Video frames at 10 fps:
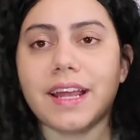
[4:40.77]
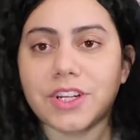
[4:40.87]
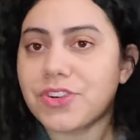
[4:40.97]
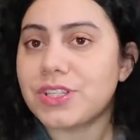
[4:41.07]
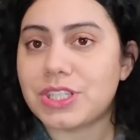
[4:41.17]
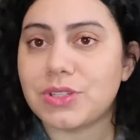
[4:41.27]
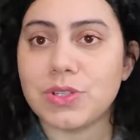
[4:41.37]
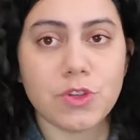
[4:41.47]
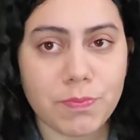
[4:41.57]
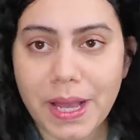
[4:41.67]
I trust you.
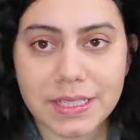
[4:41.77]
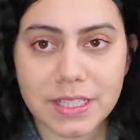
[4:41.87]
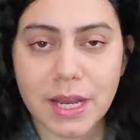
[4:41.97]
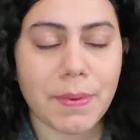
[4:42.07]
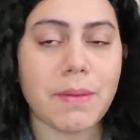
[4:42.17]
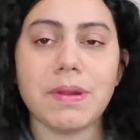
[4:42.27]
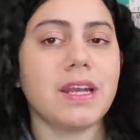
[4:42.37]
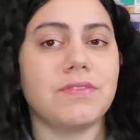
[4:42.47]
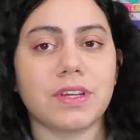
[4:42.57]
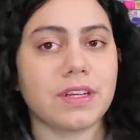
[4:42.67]
You've backed it up. I'm not
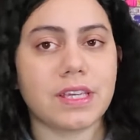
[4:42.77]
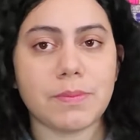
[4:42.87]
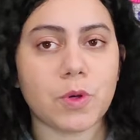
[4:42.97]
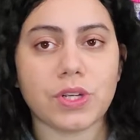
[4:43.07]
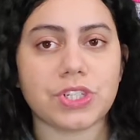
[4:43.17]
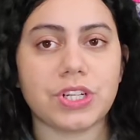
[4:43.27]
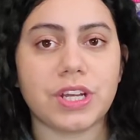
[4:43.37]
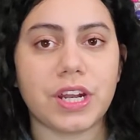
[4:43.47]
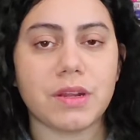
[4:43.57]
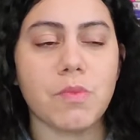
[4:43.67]
even going to keep questioning
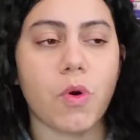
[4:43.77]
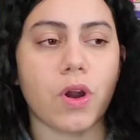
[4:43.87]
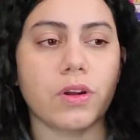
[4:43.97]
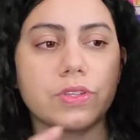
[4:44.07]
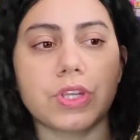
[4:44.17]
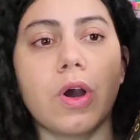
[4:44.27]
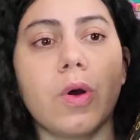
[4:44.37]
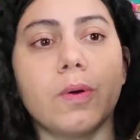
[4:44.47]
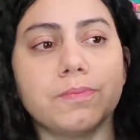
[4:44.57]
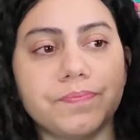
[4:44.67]
it anymore. So